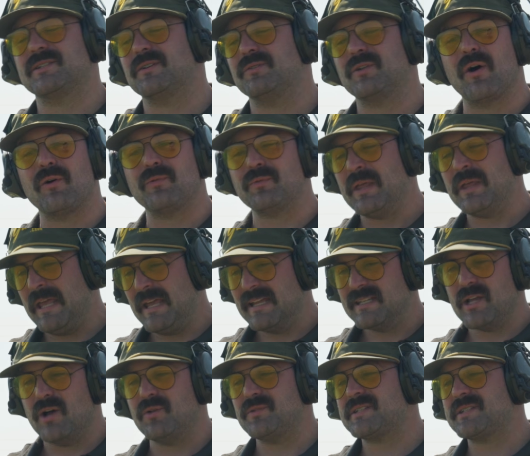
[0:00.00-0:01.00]
So
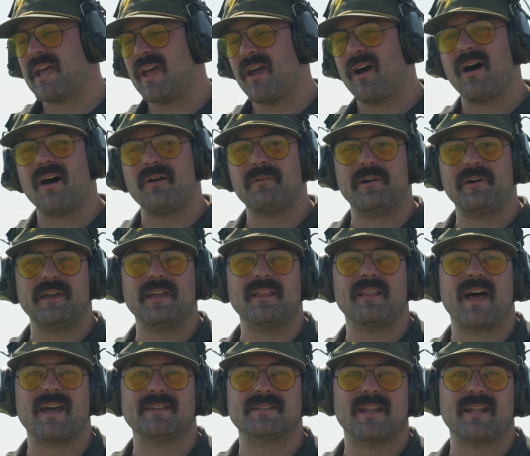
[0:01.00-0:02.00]
don't say, oh, well,
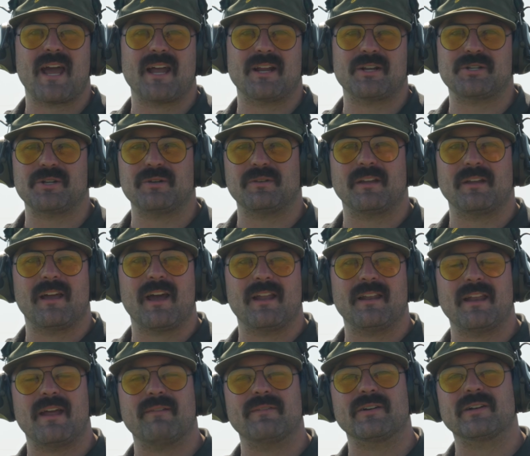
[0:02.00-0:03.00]
Eli said I could shoot the gun
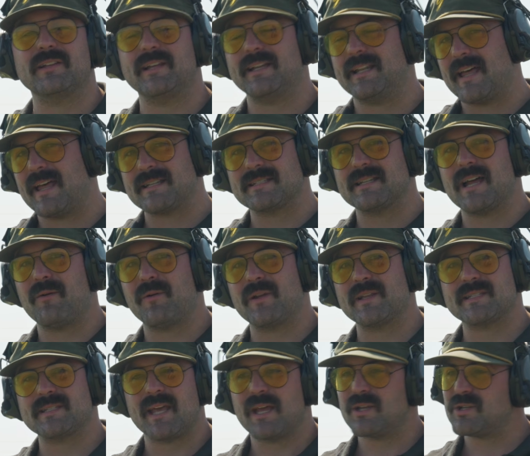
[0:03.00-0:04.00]
and never clean it. That's not what I
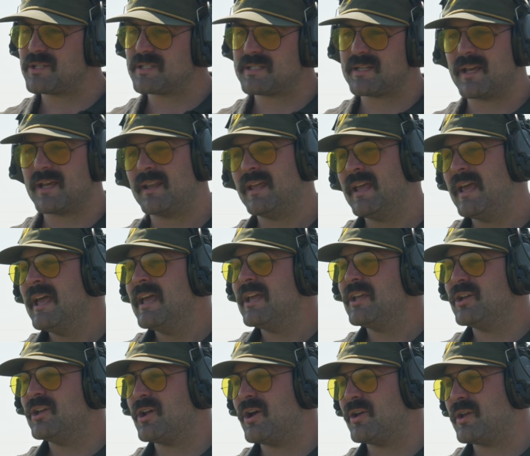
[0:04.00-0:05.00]
said. Just said,
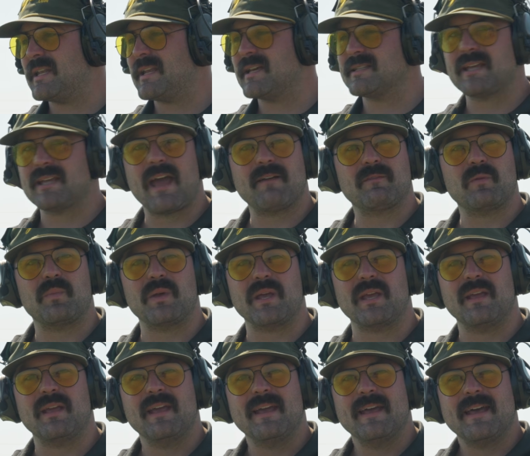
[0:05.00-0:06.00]
you know, it doesn't have to
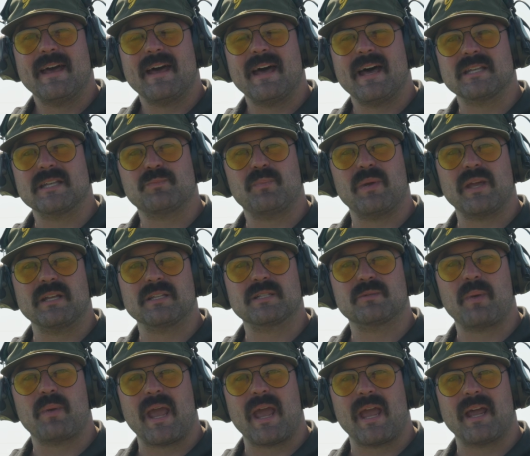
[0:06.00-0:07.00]
be spick and
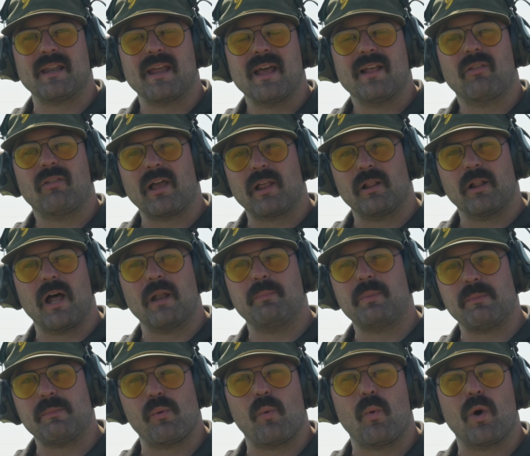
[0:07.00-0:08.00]
span like a lot of
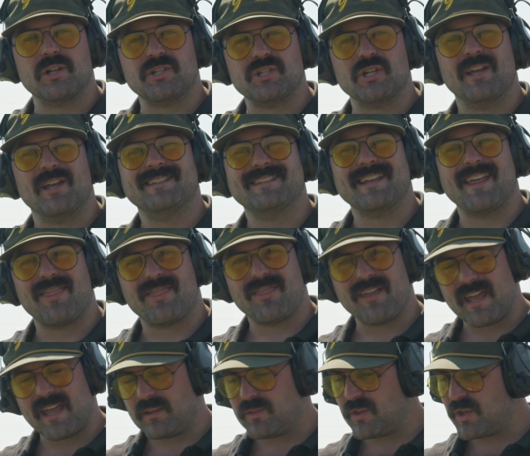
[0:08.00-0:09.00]
people want you to
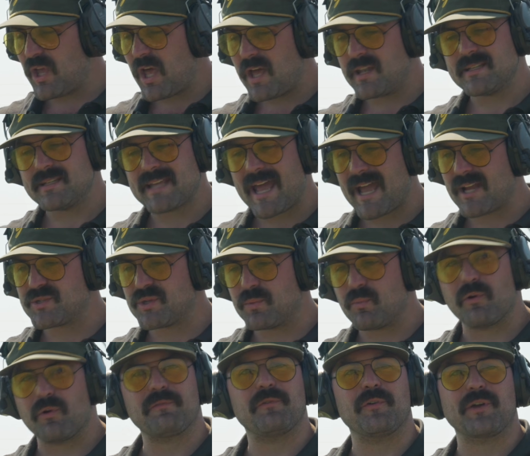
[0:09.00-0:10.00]
think. The gun is actually
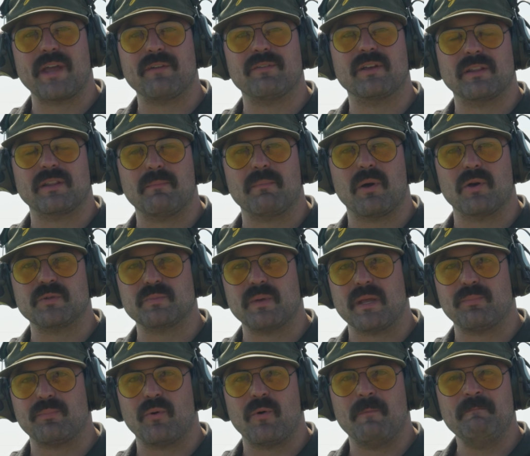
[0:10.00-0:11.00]
more forgiving than most
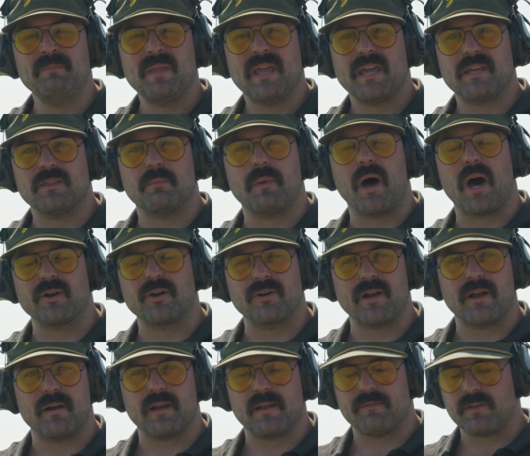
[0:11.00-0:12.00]
people in the modern
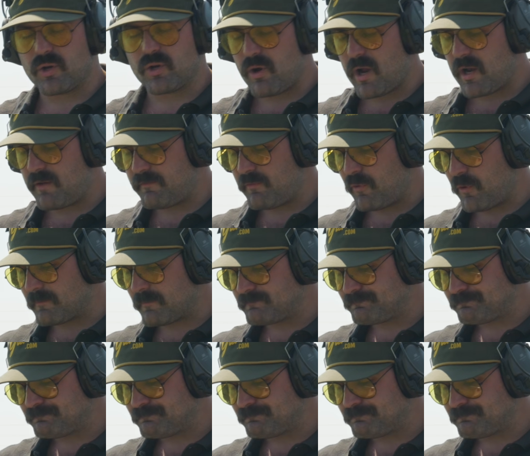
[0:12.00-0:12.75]
era give it credit for.